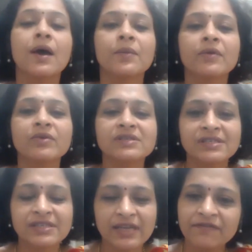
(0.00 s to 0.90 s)
we will
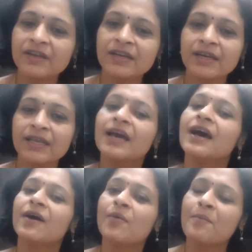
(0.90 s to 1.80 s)
definitely
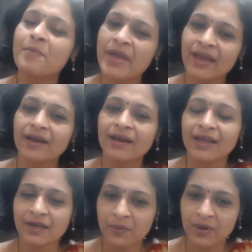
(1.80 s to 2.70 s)
make
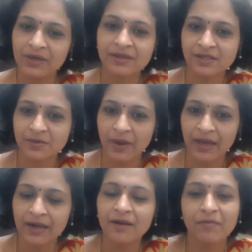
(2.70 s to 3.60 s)
it worth its
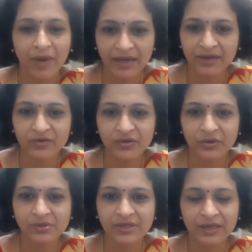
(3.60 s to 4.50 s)
while by
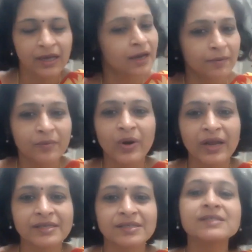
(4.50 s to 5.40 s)
introducing
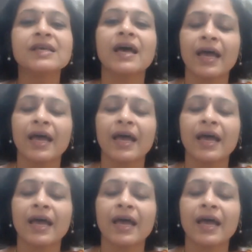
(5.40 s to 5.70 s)
prizes